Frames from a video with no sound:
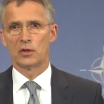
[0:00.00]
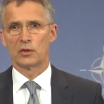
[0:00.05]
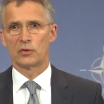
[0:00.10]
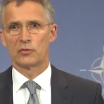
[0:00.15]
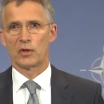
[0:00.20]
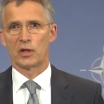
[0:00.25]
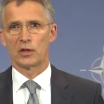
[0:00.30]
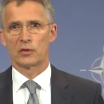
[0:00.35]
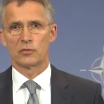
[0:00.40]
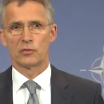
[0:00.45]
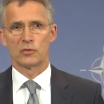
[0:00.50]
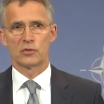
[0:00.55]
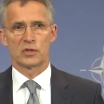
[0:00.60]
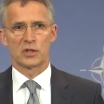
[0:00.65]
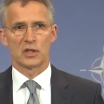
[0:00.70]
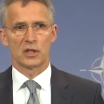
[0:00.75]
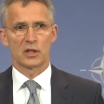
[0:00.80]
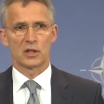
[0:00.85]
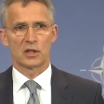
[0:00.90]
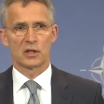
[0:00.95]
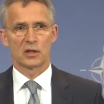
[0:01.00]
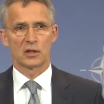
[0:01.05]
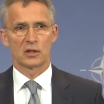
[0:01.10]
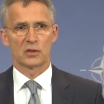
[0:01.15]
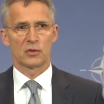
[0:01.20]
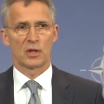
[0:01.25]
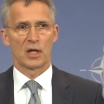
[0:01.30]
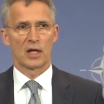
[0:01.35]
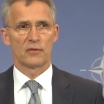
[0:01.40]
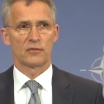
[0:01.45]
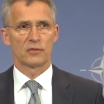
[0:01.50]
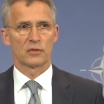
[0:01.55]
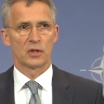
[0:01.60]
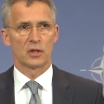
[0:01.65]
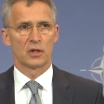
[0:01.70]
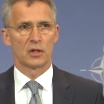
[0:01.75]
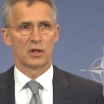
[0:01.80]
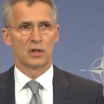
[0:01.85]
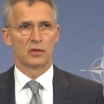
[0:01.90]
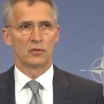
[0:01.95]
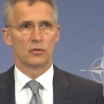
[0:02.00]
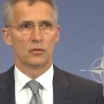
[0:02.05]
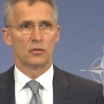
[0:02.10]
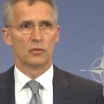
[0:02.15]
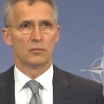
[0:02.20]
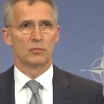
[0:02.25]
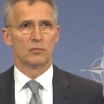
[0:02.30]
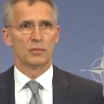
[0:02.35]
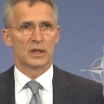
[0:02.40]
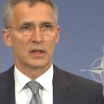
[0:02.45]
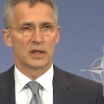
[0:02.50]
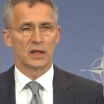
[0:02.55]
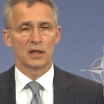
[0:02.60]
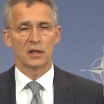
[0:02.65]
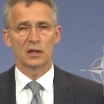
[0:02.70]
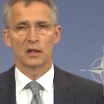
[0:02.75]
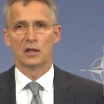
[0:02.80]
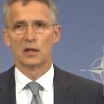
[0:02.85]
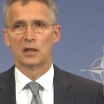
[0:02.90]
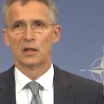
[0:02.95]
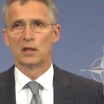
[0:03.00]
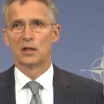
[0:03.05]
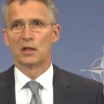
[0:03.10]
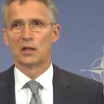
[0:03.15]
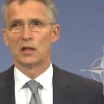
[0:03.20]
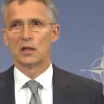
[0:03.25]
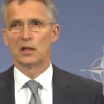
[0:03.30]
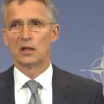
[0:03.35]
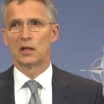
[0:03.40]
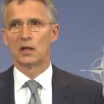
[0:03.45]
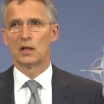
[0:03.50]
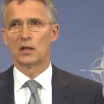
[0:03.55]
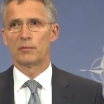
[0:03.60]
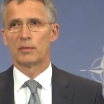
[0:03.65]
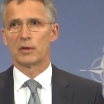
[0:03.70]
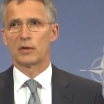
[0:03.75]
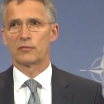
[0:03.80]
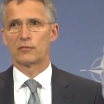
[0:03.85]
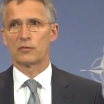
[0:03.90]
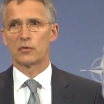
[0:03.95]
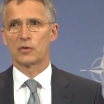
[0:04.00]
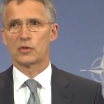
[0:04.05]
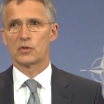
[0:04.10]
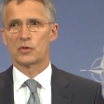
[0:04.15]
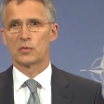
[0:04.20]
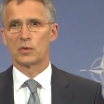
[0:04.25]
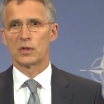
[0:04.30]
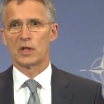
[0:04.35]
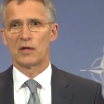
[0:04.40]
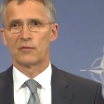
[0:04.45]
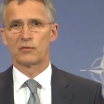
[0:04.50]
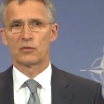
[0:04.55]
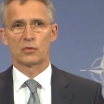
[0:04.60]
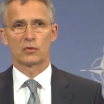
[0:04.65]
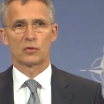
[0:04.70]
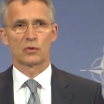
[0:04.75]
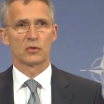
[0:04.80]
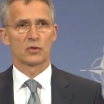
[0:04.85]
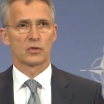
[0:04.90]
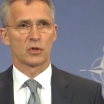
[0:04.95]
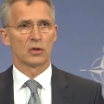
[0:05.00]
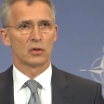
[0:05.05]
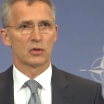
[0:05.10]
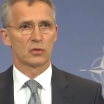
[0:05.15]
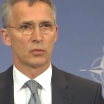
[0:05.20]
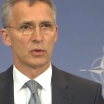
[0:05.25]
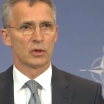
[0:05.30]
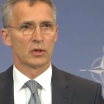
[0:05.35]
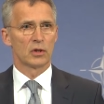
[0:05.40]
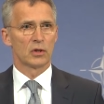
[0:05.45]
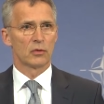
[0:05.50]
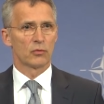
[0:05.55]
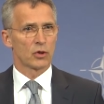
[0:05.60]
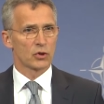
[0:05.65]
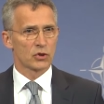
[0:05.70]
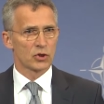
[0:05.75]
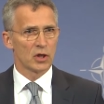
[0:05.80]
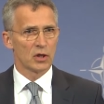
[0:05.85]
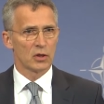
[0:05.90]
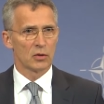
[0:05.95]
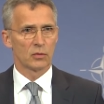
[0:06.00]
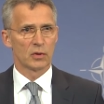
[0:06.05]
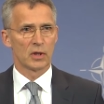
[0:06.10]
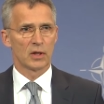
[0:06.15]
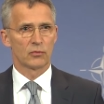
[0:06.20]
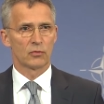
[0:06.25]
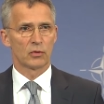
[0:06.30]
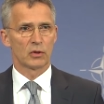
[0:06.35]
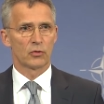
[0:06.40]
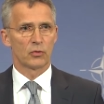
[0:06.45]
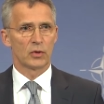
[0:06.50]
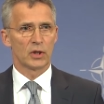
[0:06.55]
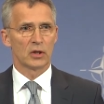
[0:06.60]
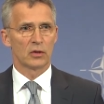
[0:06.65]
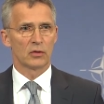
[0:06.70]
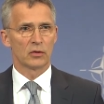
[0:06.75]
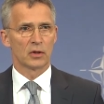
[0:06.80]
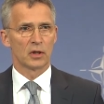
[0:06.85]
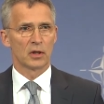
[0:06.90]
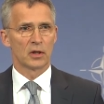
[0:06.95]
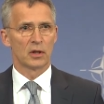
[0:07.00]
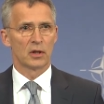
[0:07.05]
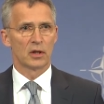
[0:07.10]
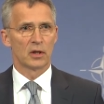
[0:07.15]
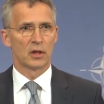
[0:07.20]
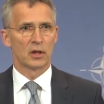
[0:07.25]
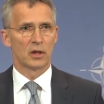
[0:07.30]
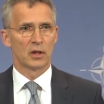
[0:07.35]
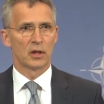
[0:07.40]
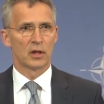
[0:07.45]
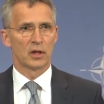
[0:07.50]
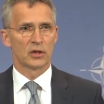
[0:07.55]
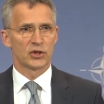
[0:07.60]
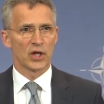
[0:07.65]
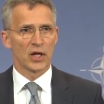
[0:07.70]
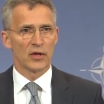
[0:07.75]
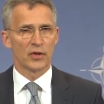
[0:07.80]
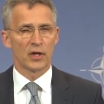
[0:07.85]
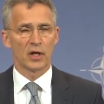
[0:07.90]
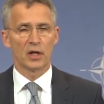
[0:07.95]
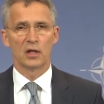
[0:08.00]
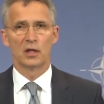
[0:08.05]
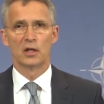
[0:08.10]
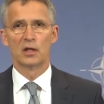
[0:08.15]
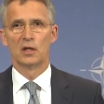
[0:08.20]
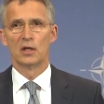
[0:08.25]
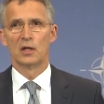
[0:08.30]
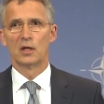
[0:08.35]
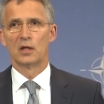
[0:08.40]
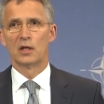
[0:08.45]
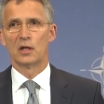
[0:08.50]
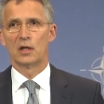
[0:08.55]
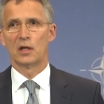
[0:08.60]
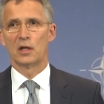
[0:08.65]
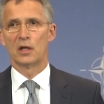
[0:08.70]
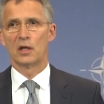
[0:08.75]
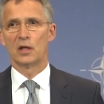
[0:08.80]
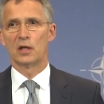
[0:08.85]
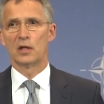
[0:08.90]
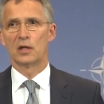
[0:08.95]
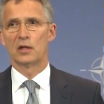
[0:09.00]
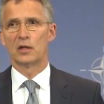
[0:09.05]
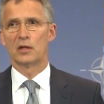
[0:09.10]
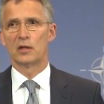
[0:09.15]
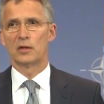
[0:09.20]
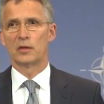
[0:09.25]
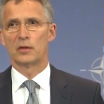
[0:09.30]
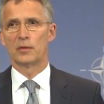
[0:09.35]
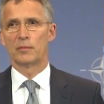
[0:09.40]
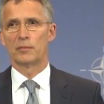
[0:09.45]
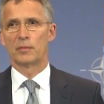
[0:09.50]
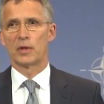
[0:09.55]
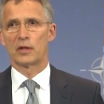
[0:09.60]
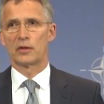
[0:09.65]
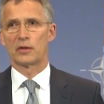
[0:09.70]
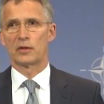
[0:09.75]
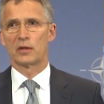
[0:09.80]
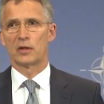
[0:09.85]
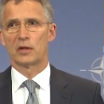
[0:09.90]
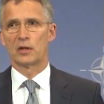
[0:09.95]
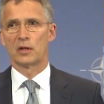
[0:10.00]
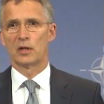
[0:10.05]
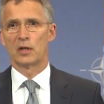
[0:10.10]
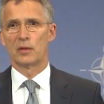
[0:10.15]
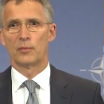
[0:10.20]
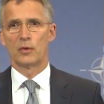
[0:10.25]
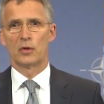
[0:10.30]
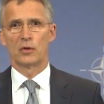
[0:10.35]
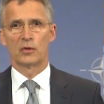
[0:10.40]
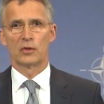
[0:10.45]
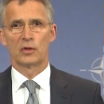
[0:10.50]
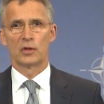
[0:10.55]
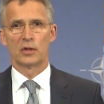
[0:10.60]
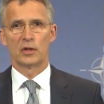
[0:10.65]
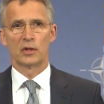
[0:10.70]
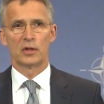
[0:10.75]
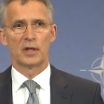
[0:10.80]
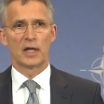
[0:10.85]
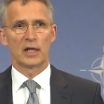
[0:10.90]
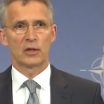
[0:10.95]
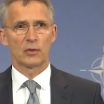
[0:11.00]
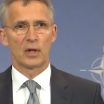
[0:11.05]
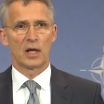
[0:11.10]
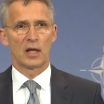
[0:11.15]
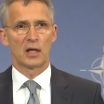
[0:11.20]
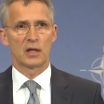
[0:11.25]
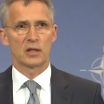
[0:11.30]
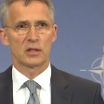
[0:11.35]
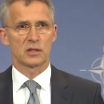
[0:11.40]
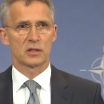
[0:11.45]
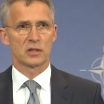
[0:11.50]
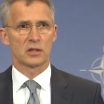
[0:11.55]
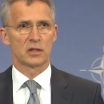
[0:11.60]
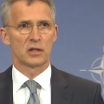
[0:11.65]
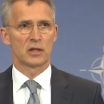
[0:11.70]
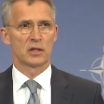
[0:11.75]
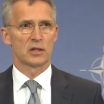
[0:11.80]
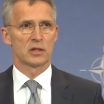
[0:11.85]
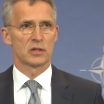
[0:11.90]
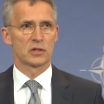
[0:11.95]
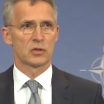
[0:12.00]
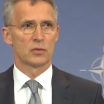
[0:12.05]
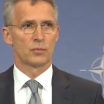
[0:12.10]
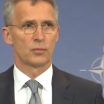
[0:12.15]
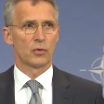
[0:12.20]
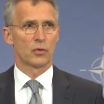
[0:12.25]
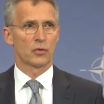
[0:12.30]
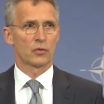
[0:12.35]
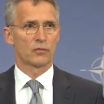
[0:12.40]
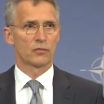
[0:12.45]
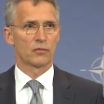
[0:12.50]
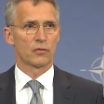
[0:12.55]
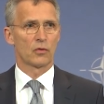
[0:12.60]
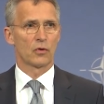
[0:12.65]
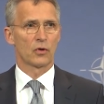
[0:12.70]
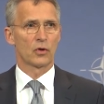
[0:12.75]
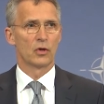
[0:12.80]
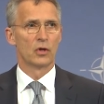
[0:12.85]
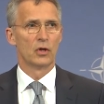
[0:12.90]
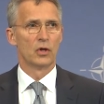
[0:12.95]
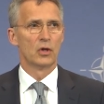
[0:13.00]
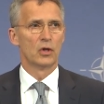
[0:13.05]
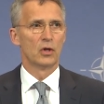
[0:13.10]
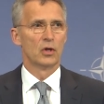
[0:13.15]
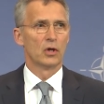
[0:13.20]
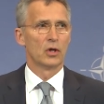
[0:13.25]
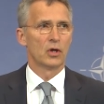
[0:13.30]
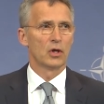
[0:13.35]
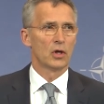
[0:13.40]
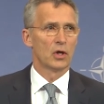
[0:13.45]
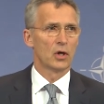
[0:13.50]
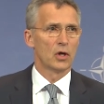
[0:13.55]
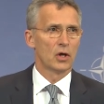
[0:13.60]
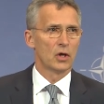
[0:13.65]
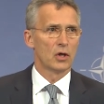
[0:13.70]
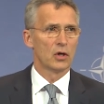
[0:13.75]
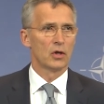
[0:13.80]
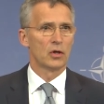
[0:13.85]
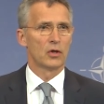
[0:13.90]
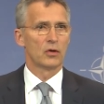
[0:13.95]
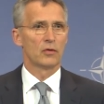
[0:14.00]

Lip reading: try to seek to have a new meeting. But of course, we have to consult with Russia. We have to agree on the agenda. But among NATO allies, so there is support for working